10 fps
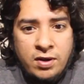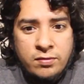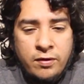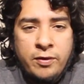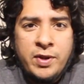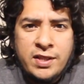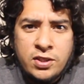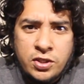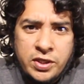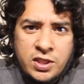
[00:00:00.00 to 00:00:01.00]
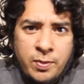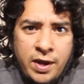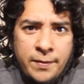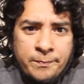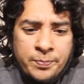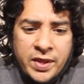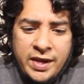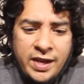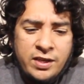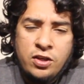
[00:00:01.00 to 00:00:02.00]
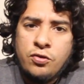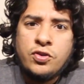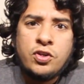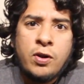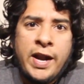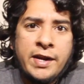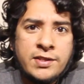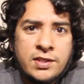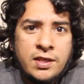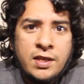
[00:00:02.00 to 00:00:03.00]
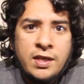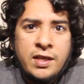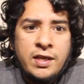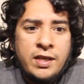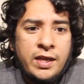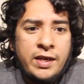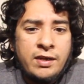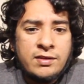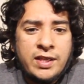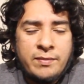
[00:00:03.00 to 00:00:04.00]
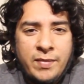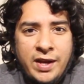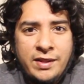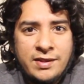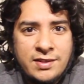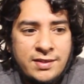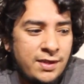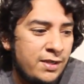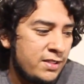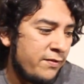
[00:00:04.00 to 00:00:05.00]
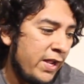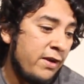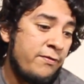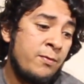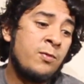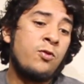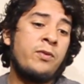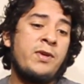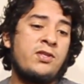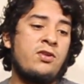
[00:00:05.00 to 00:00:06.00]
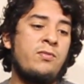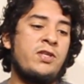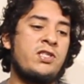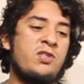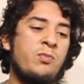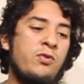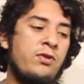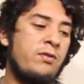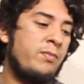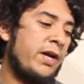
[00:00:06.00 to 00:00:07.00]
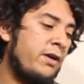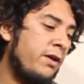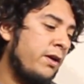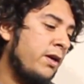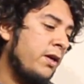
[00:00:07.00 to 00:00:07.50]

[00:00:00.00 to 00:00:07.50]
We're filming at the street spot and had huge cracks, and I was like, man, this sucks. If I had a filming board, it'd be so much smoother and better.